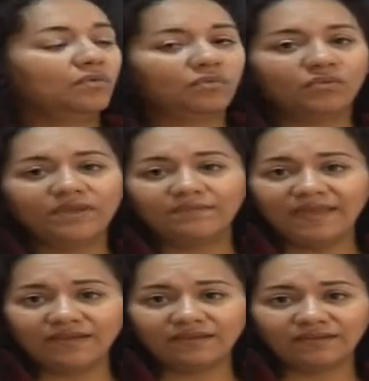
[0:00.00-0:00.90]
We
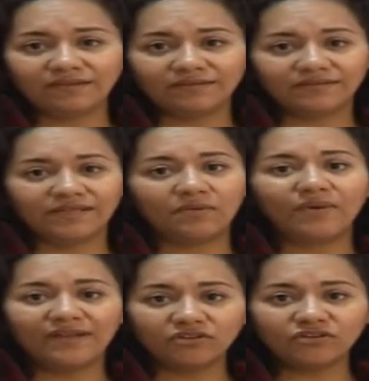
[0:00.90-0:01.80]
make the
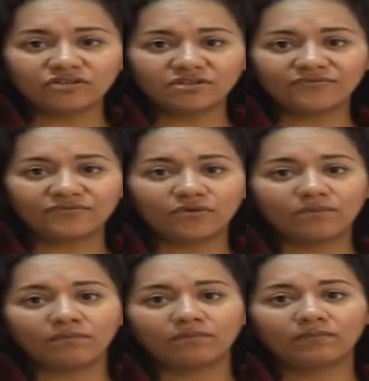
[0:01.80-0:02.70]
wires
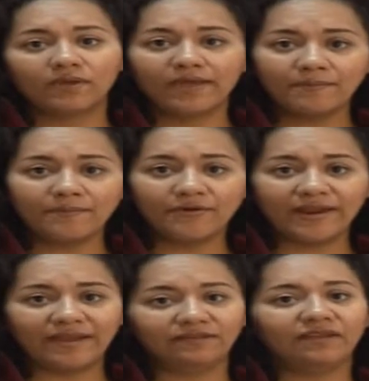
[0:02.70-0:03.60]
from copper
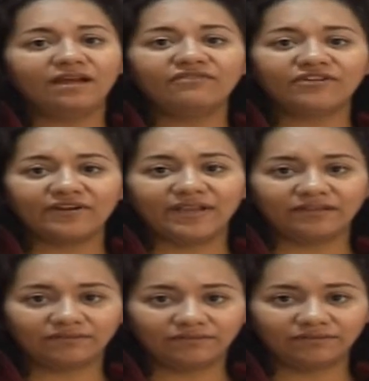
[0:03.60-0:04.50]
and cover
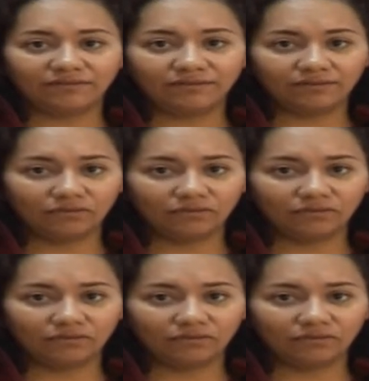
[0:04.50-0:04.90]
it